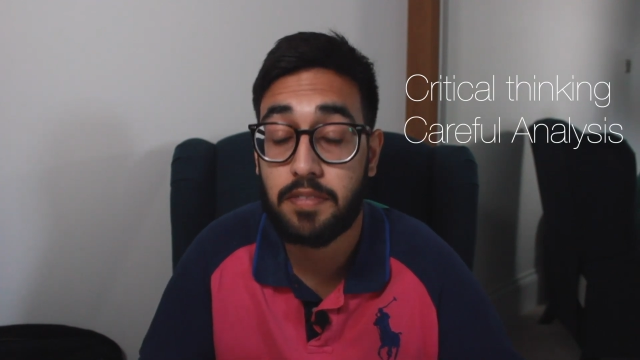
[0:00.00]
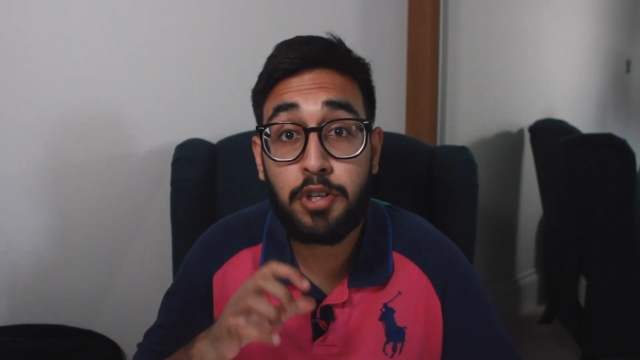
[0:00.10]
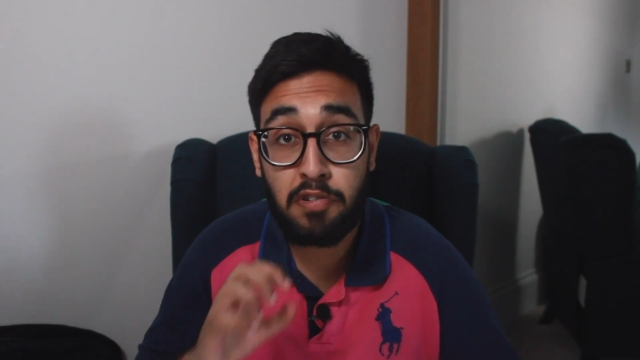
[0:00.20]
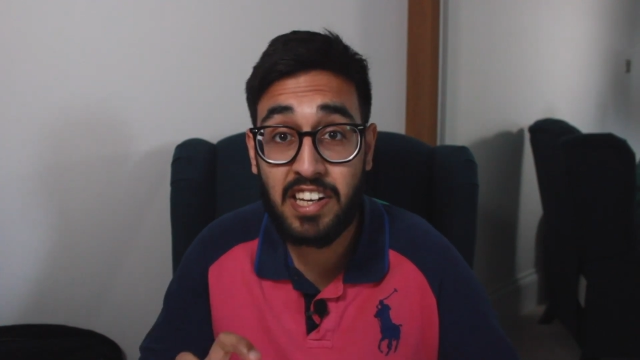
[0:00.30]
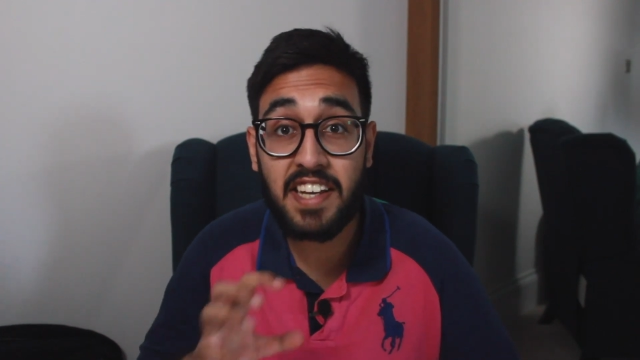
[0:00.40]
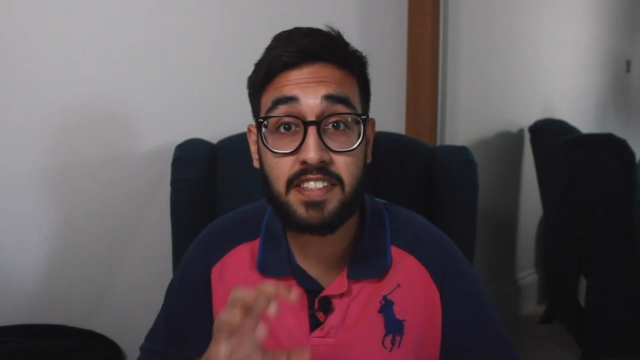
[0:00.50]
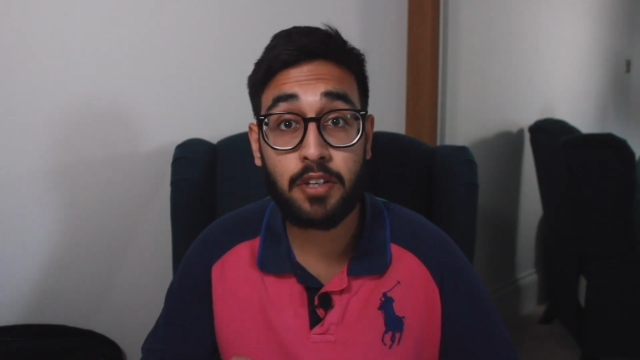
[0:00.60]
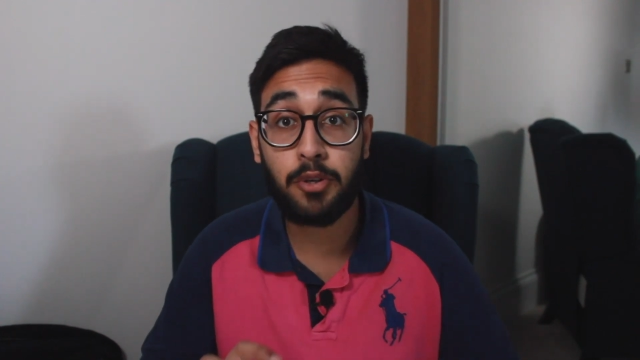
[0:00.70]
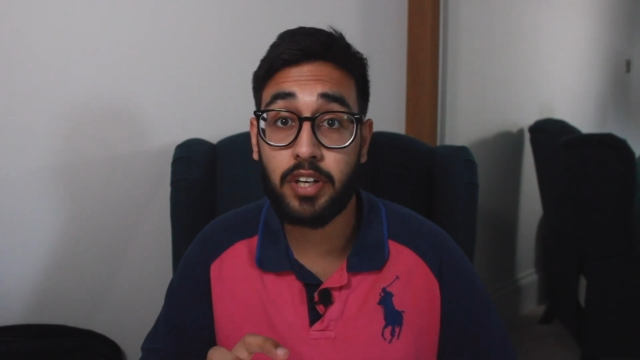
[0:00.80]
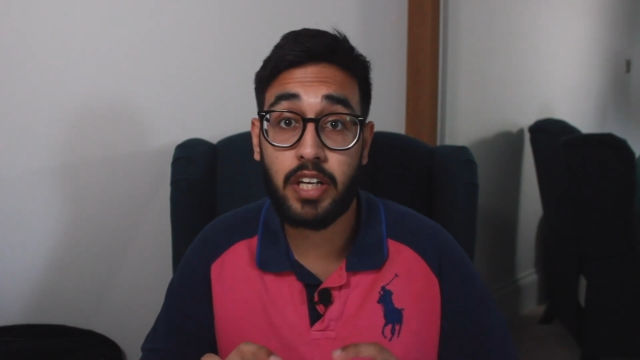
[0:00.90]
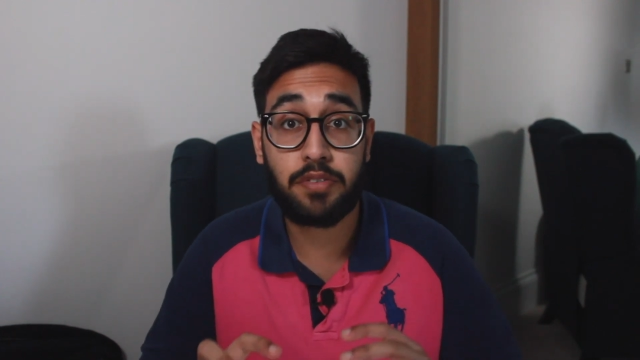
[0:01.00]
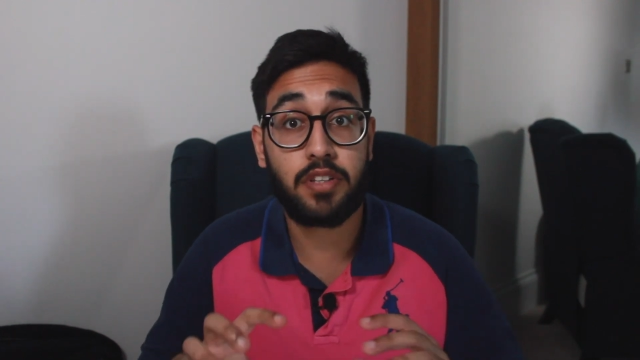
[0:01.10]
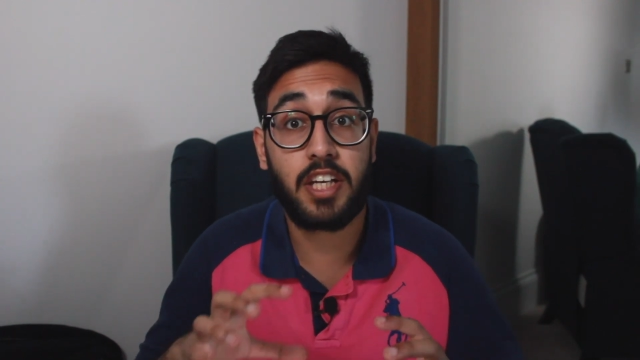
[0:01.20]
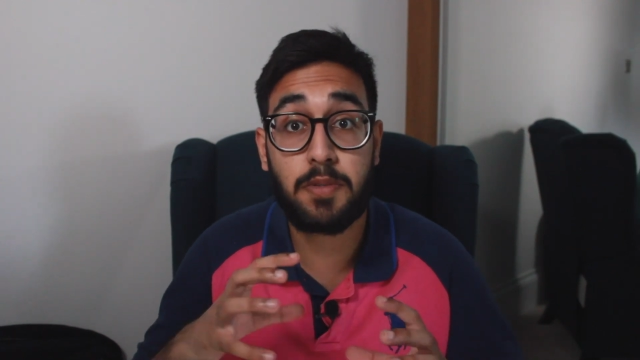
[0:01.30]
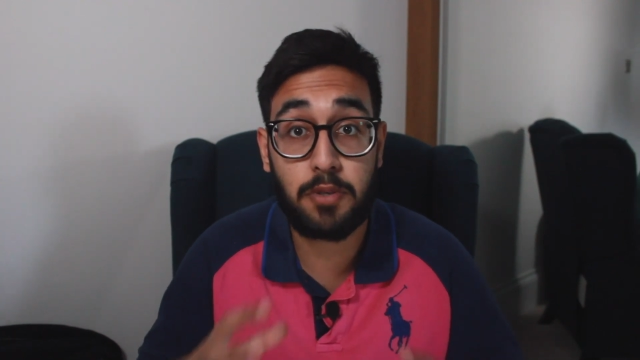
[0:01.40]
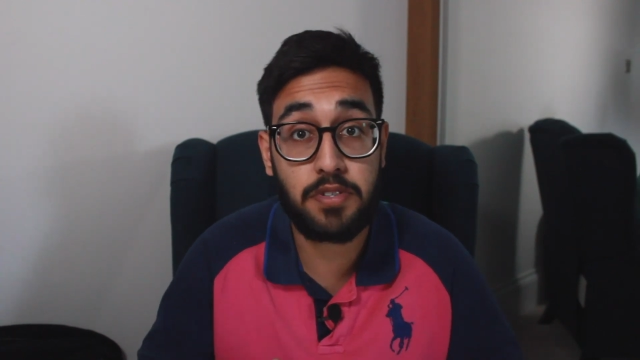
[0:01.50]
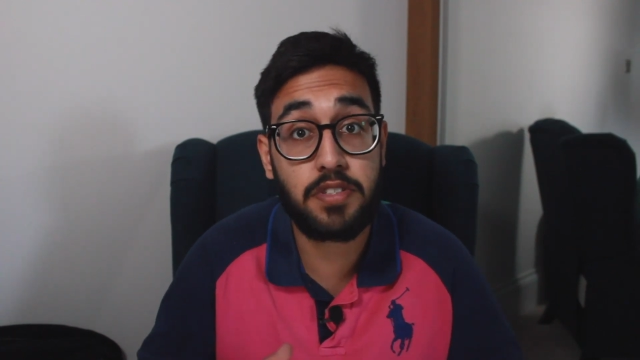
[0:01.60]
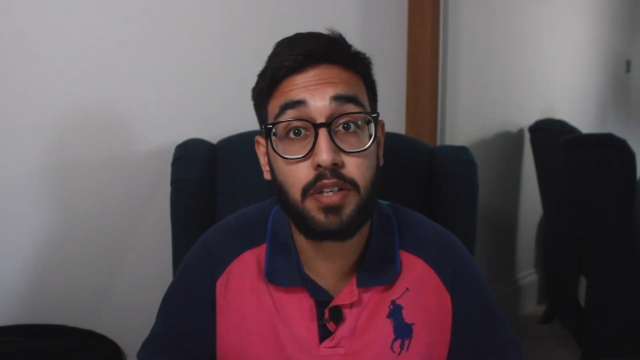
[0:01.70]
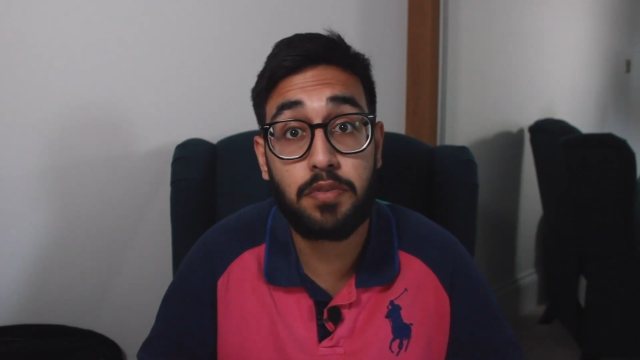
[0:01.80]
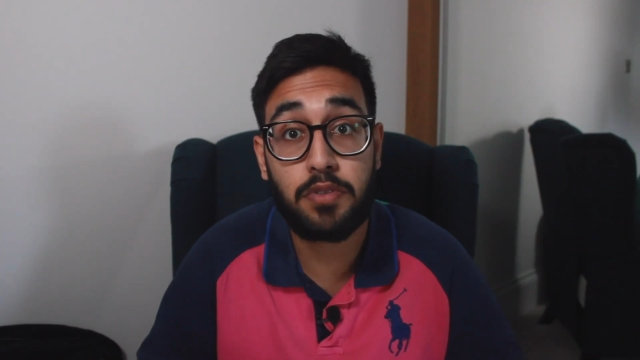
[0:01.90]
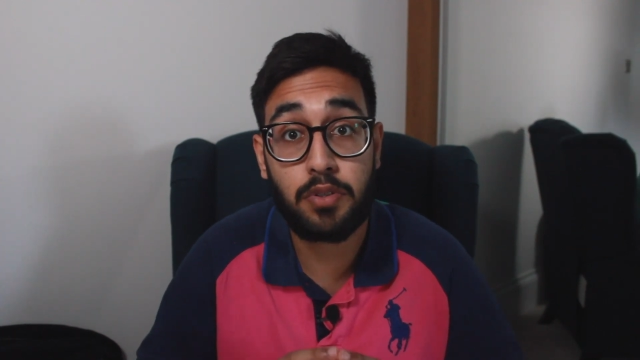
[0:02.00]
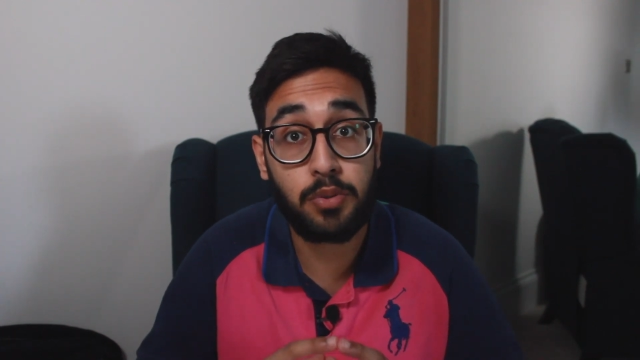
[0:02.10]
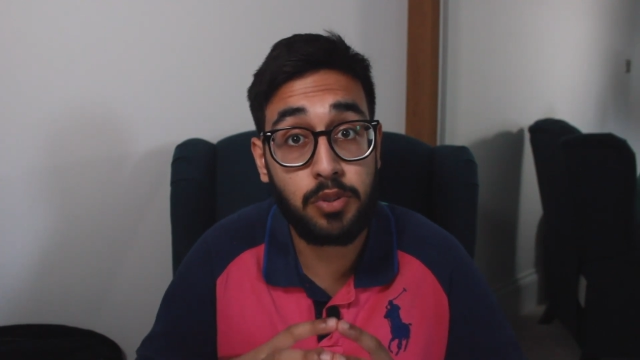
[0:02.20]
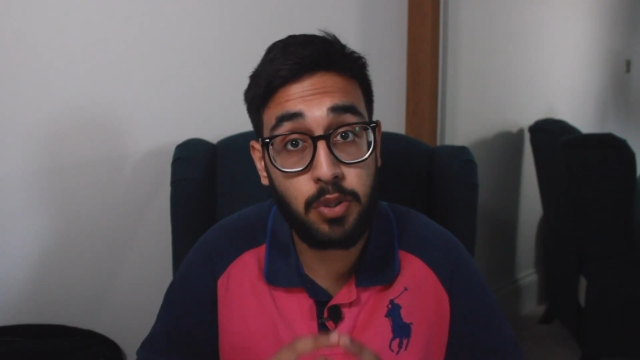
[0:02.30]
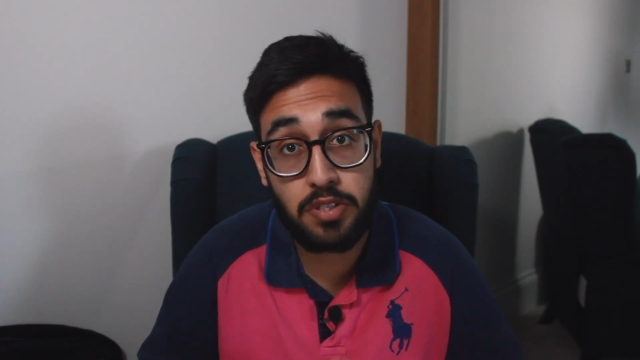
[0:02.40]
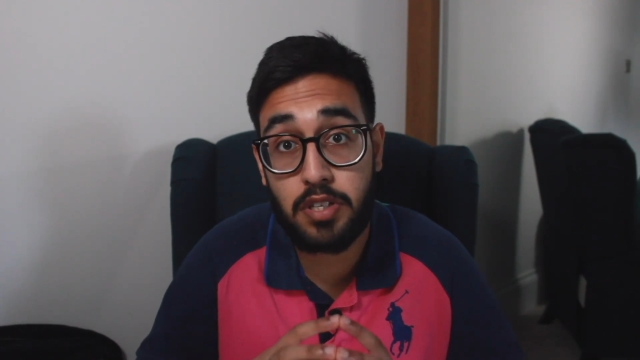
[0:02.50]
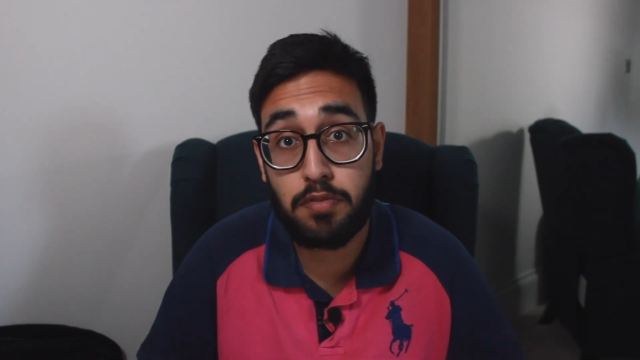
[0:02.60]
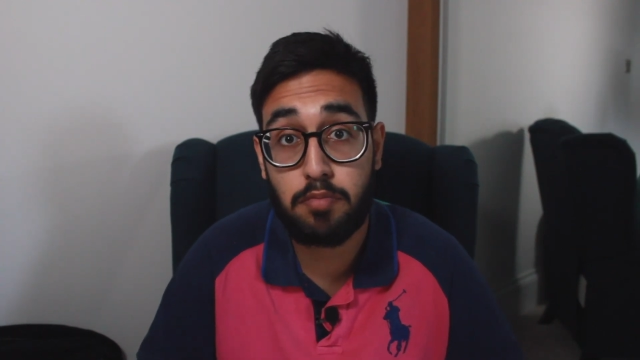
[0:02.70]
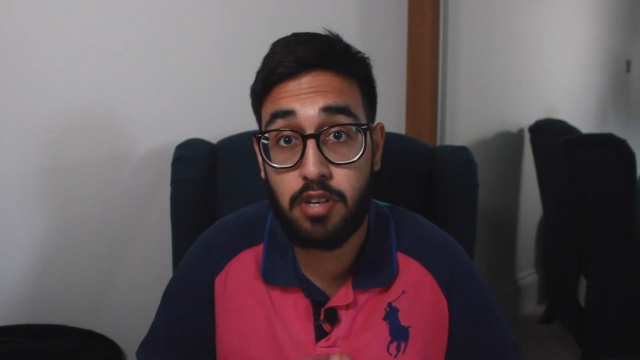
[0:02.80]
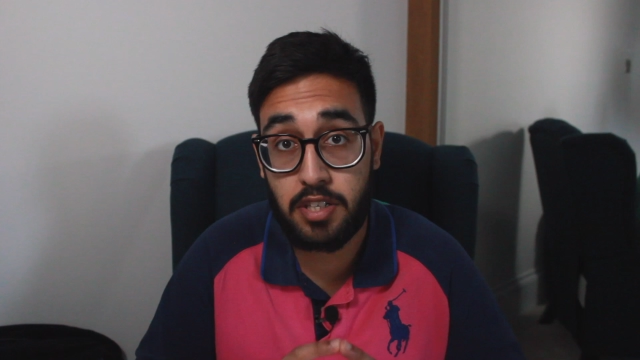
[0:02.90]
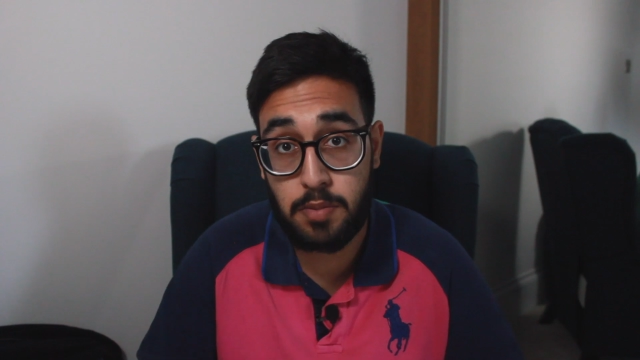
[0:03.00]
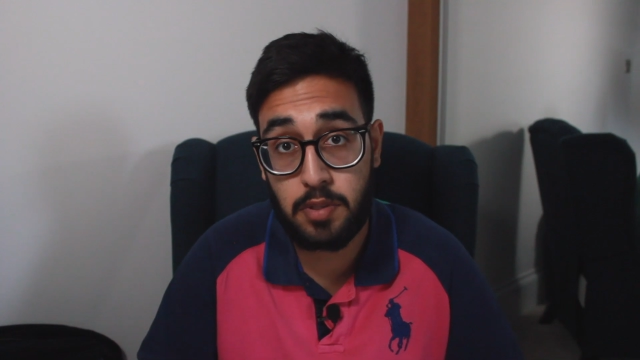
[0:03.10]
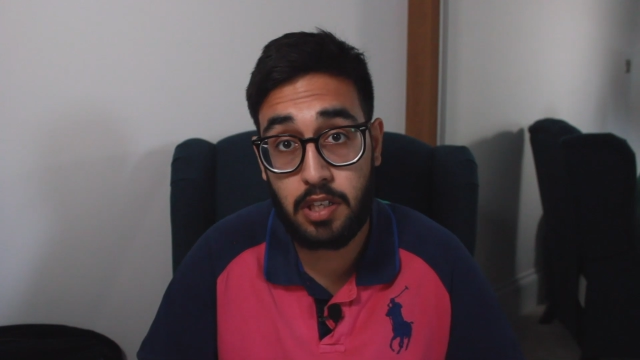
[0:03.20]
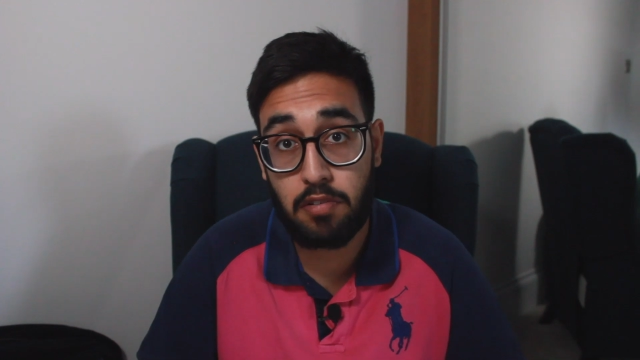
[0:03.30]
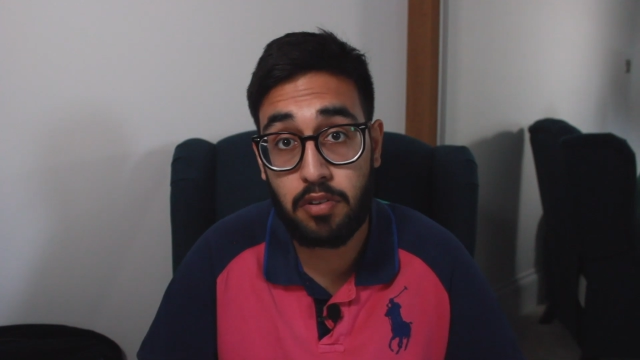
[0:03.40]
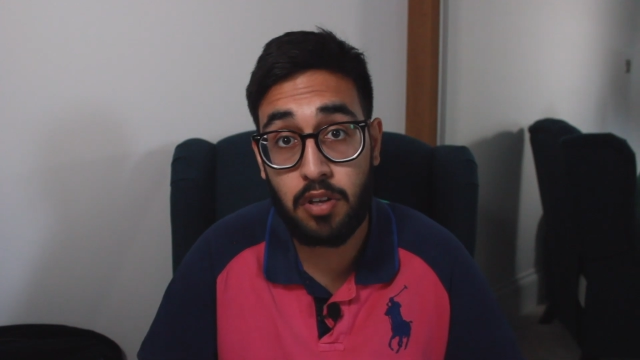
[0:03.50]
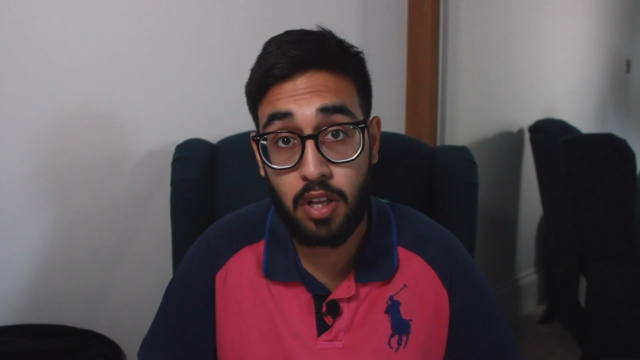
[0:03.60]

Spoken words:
To really excel, you're going to have to expose yourself to loads of different practice material,